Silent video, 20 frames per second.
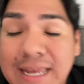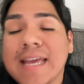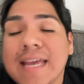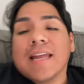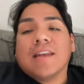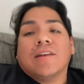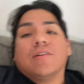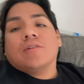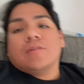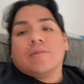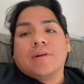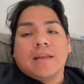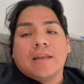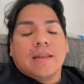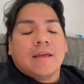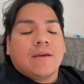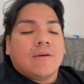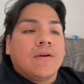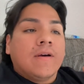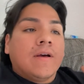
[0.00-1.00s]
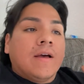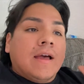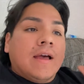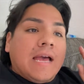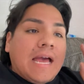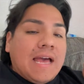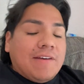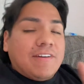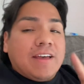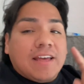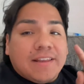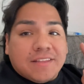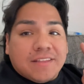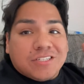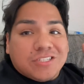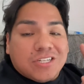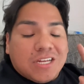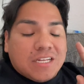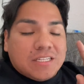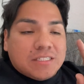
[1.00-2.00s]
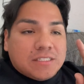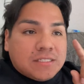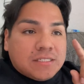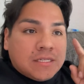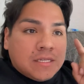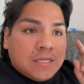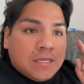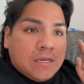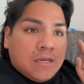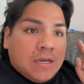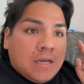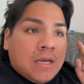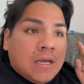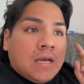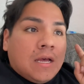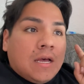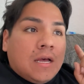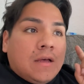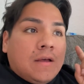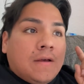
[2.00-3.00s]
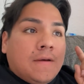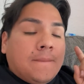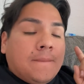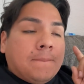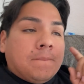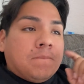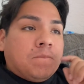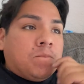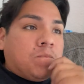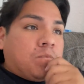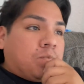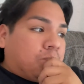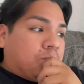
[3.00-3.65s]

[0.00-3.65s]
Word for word: can't do it right now. Haven't had the chance. Um,